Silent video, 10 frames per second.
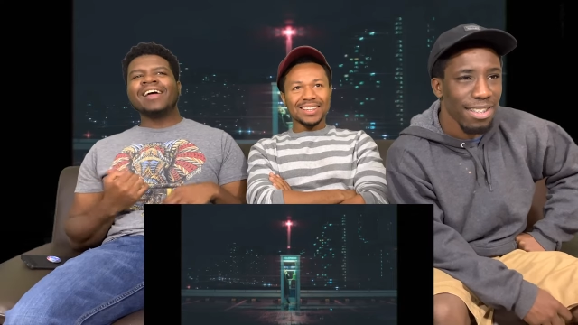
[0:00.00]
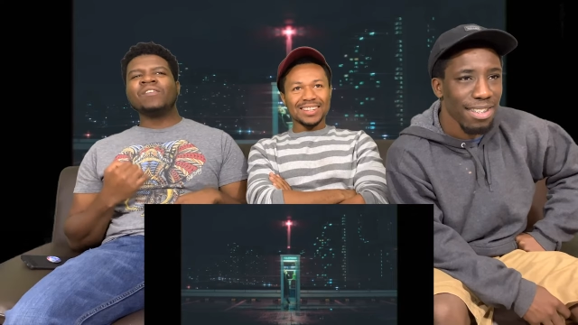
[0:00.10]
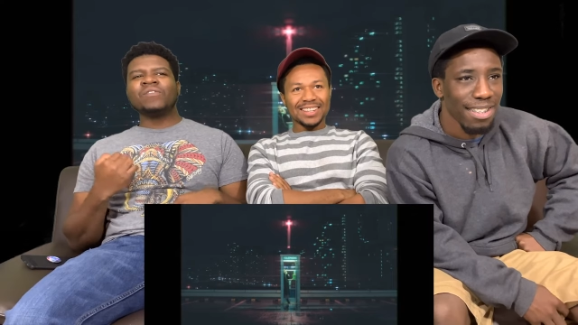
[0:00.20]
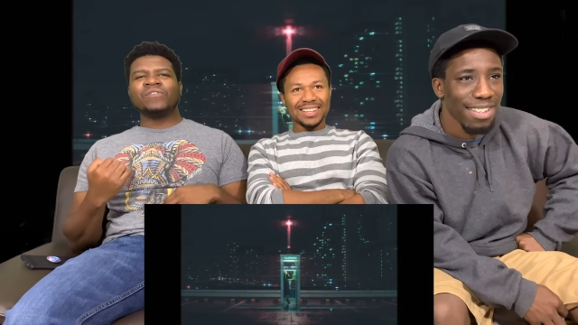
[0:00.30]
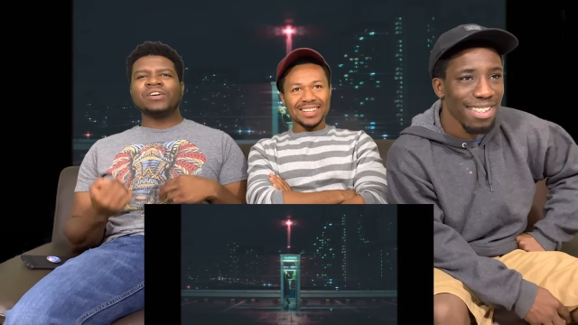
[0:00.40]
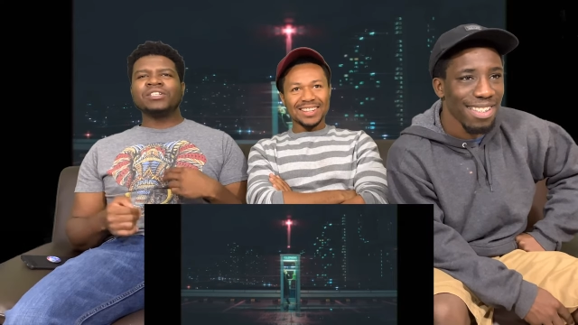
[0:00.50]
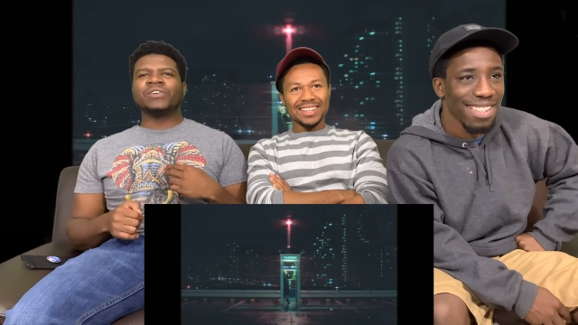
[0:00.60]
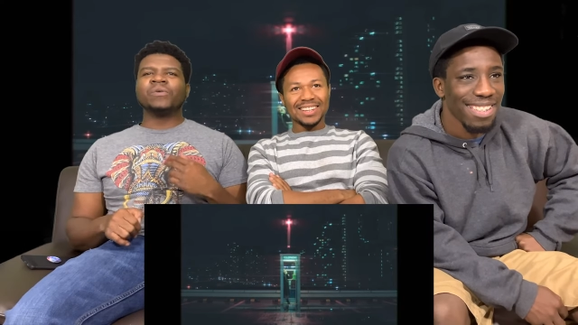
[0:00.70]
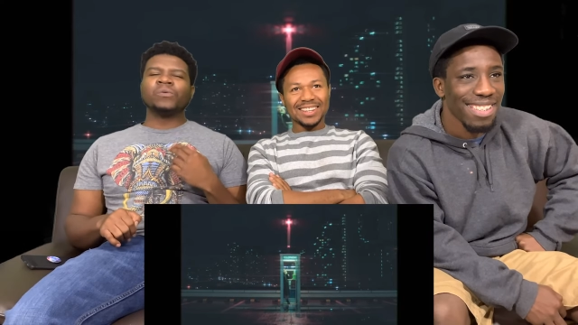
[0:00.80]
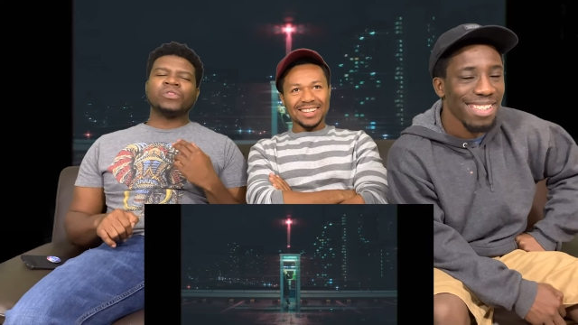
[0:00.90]
Speaker 1: Not even
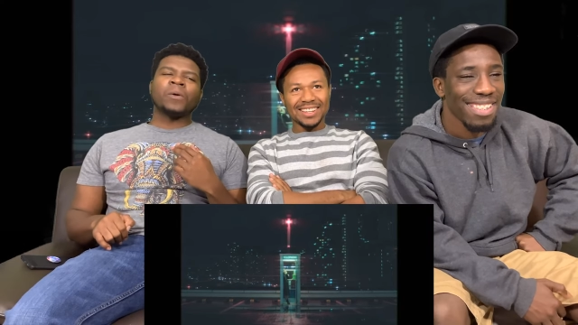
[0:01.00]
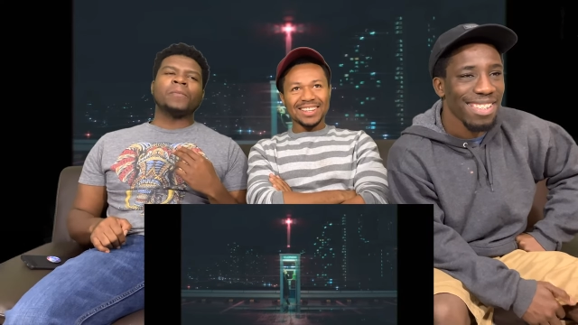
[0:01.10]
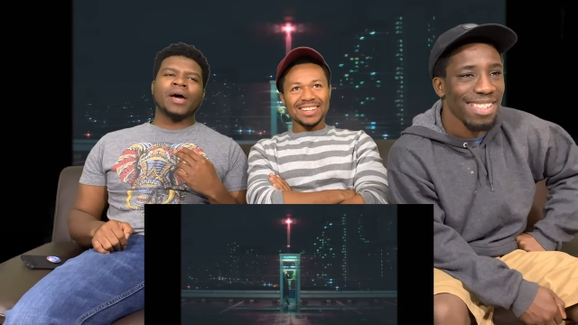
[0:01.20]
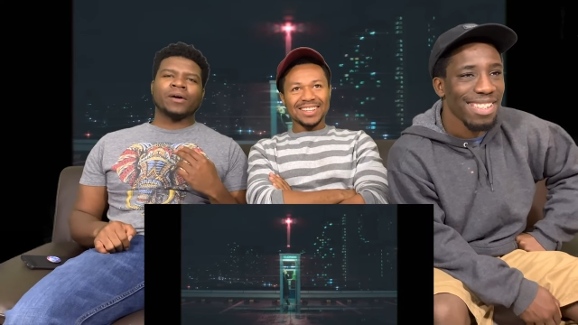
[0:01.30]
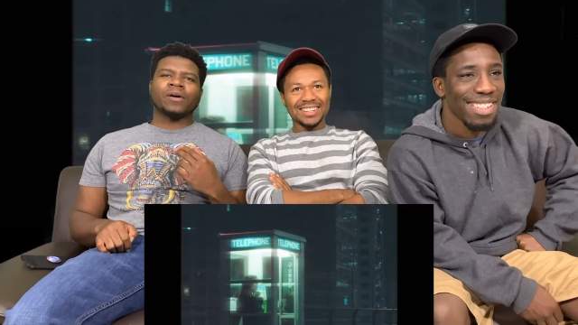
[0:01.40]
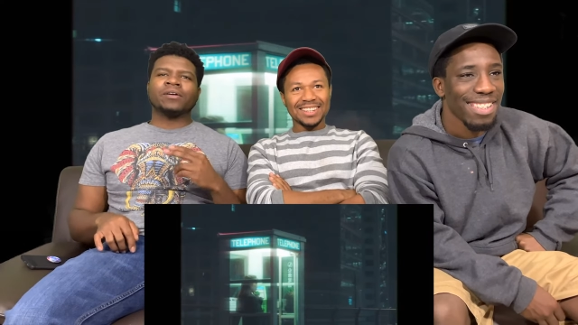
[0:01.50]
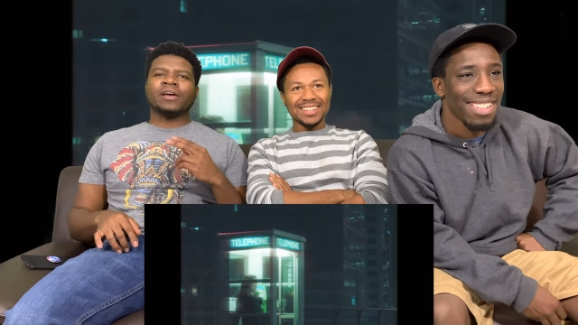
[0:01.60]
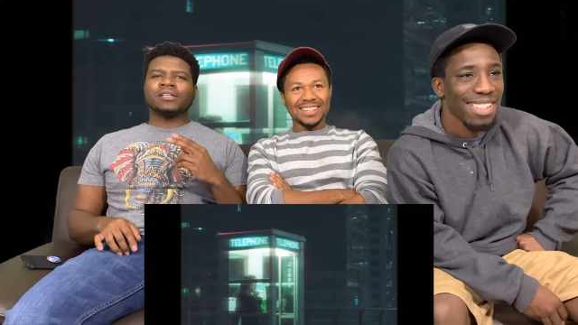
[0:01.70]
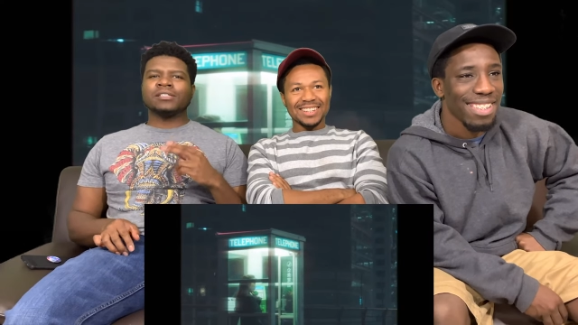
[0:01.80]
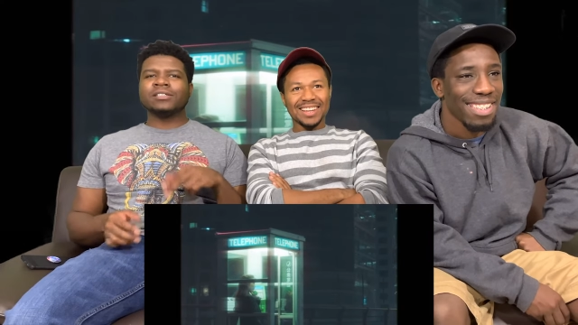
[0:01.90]
featuring their
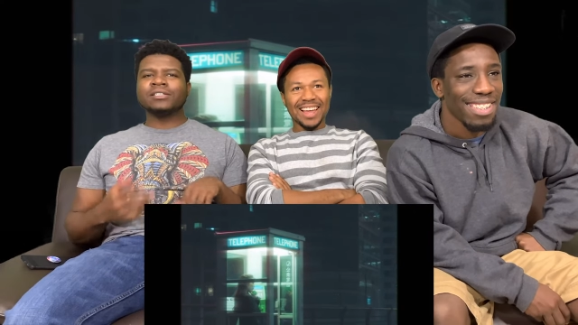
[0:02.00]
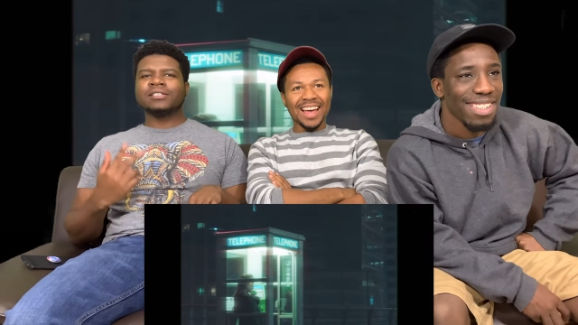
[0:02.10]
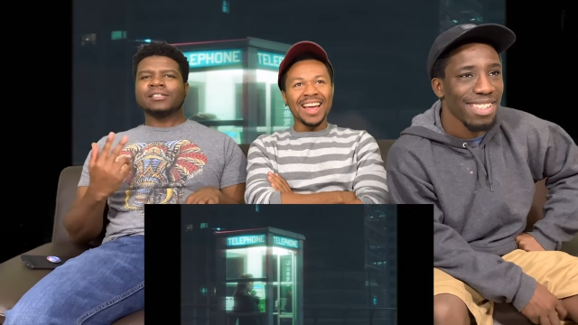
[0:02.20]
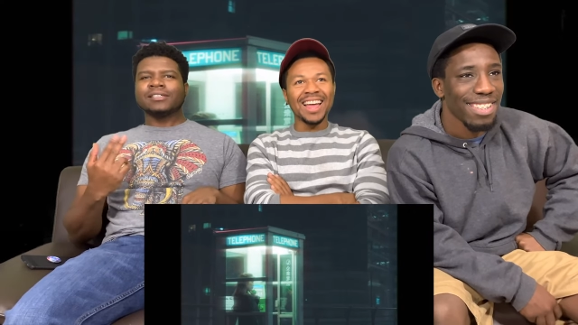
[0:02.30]
background dancers.